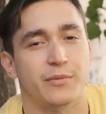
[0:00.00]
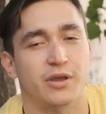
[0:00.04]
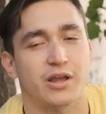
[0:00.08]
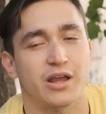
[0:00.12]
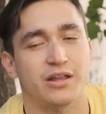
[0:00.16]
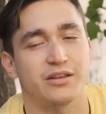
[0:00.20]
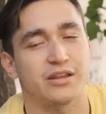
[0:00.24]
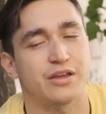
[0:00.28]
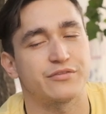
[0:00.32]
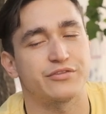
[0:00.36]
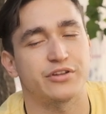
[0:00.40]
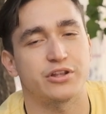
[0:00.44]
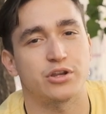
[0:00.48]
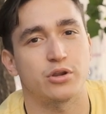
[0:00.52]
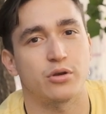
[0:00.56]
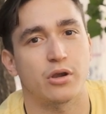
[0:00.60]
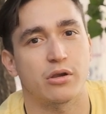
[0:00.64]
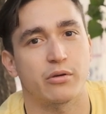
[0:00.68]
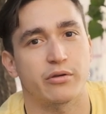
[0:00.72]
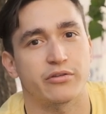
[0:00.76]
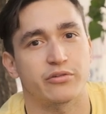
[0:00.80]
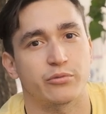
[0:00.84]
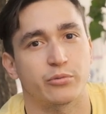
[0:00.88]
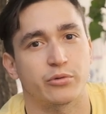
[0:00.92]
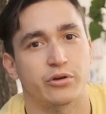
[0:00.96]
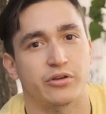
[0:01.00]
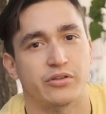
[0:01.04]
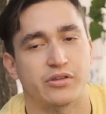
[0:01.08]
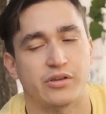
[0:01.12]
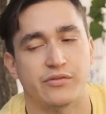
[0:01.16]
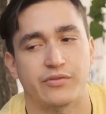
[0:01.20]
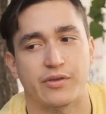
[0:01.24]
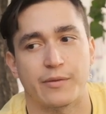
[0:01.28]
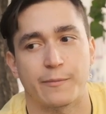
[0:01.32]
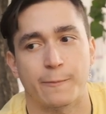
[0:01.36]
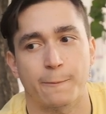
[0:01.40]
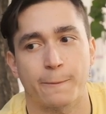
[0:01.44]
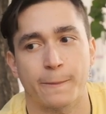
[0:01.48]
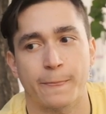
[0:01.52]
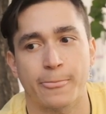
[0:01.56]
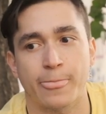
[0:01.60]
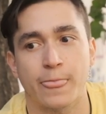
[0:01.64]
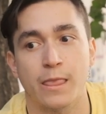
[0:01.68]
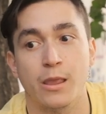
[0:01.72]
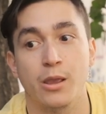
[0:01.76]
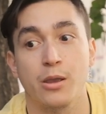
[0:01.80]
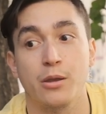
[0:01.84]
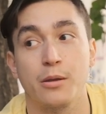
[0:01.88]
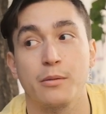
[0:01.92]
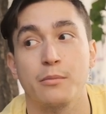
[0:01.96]
I definitely knew I wasn't worthy of them,
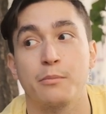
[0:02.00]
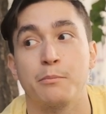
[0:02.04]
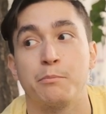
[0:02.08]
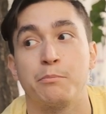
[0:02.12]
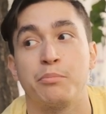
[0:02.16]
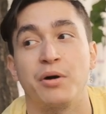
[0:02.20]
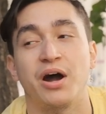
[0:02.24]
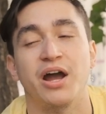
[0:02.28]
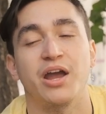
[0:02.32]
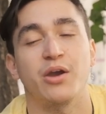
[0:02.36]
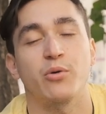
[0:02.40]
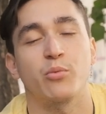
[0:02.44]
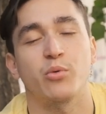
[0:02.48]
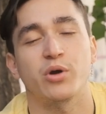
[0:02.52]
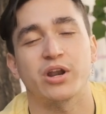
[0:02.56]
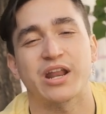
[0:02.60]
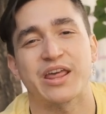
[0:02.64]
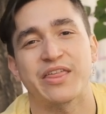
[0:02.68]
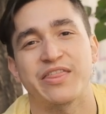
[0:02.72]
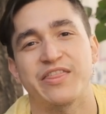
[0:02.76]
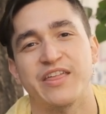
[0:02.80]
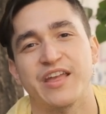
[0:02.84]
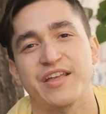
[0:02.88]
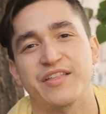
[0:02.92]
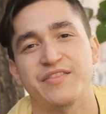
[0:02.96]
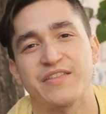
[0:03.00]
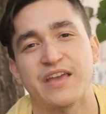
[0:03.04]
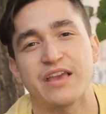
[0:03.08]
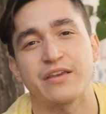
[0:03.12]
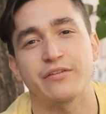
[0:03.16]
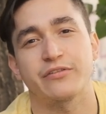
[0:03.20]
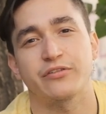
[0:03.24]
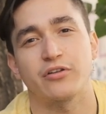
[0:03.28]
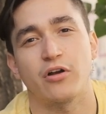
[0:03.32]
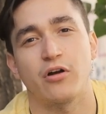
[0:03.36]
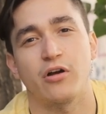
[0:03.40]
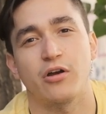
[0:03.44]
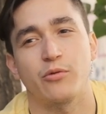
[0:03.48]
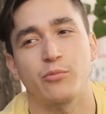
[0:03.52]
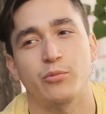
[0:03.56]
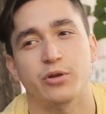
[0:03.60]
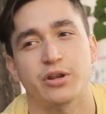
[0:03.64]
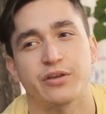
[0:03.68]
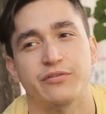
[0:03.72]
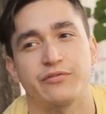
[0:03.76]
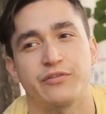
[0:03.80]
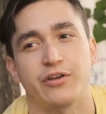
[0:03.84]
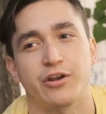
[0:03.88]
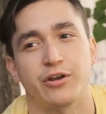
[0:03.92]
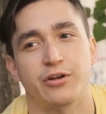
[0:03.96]
But what I think they saw and what
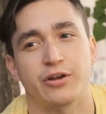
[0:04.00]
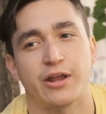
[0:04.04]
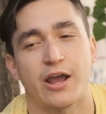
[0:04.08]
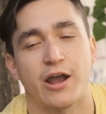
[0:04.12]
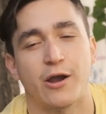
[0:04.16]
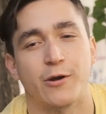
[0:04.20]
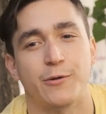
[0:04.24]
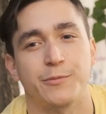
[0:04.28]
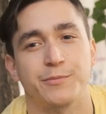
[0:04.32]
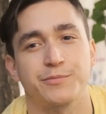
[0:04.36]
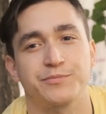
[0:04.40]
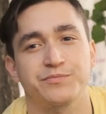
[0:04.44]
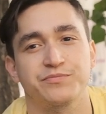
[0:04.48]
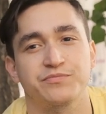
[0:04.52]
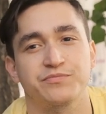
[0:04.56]
I figured out